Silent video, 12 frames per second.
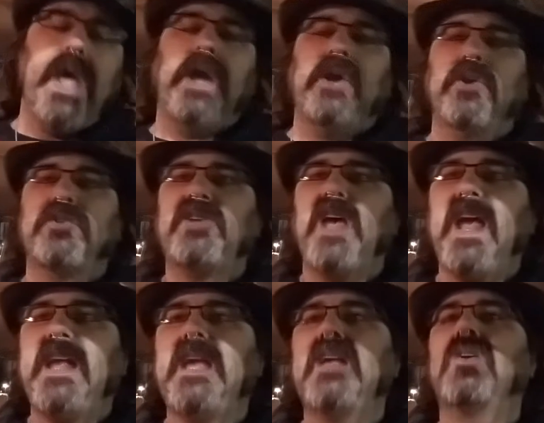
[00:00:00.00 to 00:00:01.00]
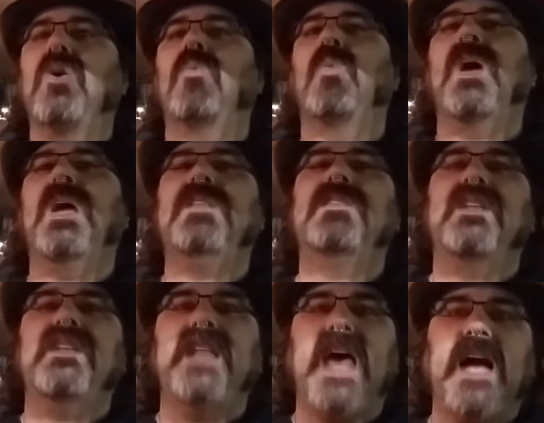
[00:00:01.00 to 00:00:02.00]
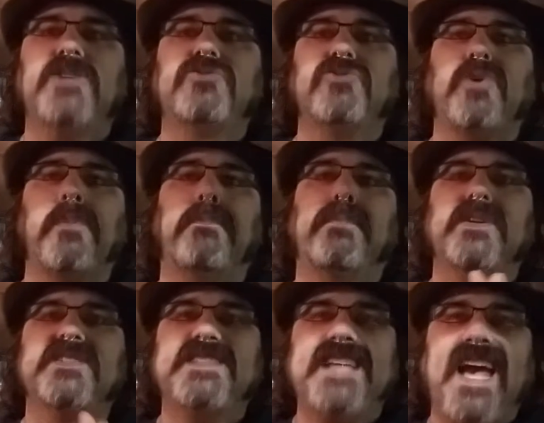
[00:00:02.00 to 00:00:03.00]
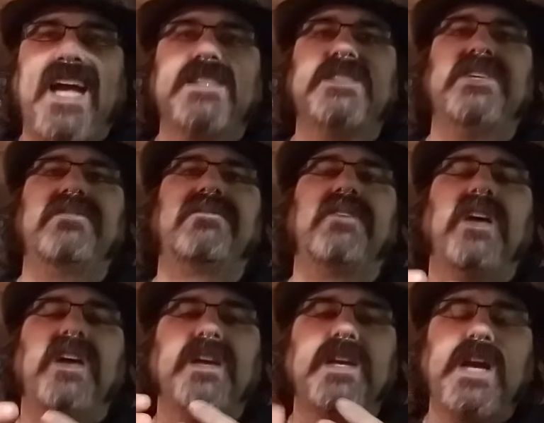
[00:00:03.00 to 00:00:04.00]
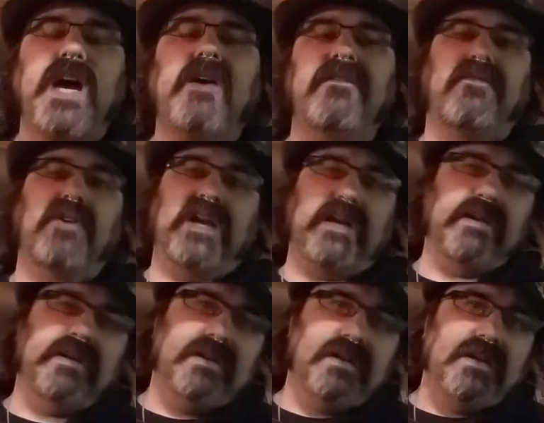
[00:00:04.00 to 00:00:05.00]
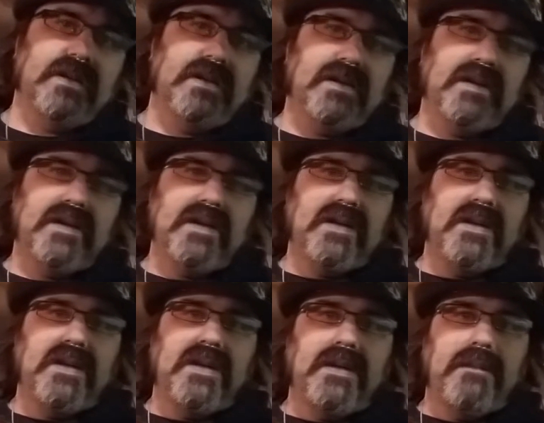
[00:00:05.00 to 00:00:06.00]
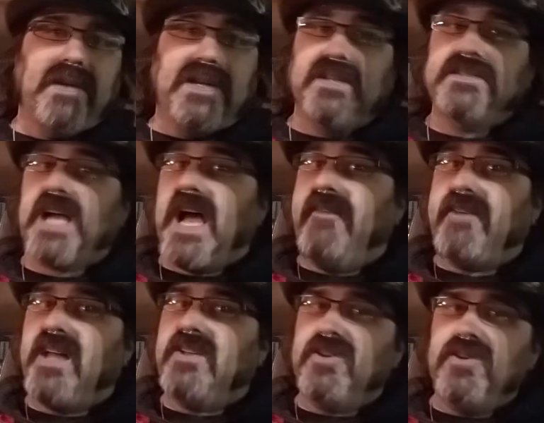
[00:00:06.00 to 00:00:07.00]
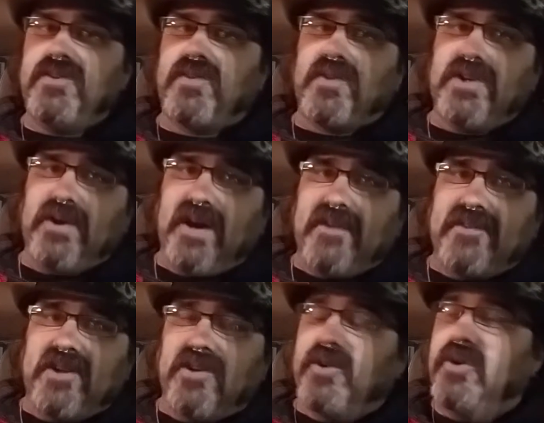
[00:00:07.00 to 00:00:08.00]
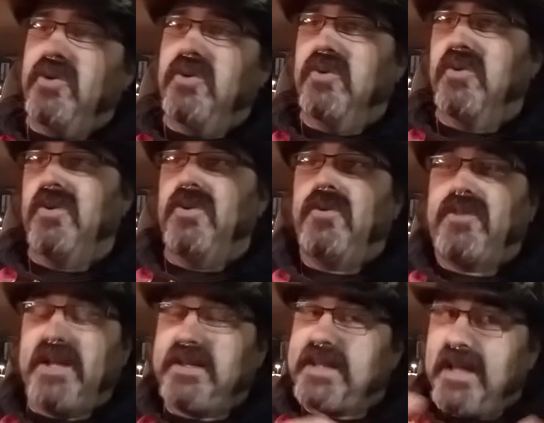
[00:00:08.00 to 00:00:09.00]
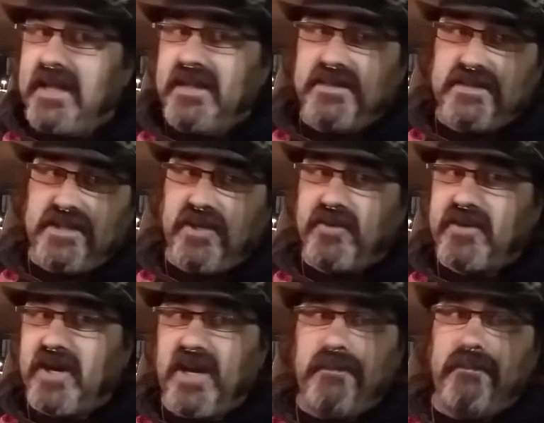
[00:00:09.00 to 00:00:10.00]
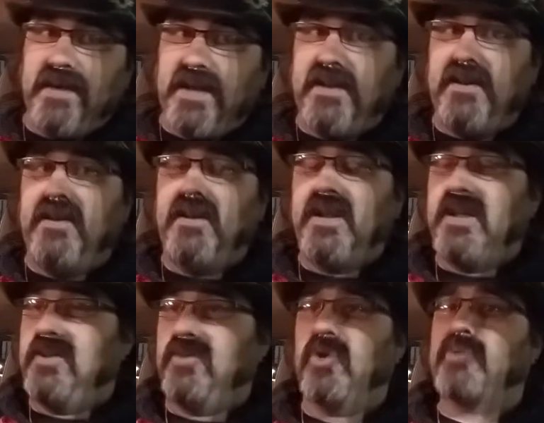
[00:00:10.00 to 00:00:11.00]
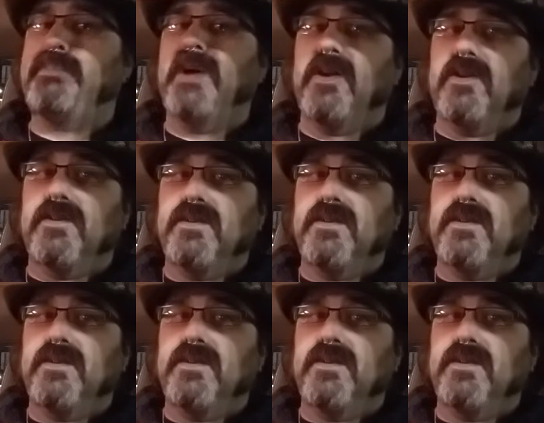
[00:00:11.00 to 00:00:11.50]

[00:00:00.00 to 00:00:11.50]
You're taking away the natural protective covering. Because I've got news for you out there who think that, cut men look better.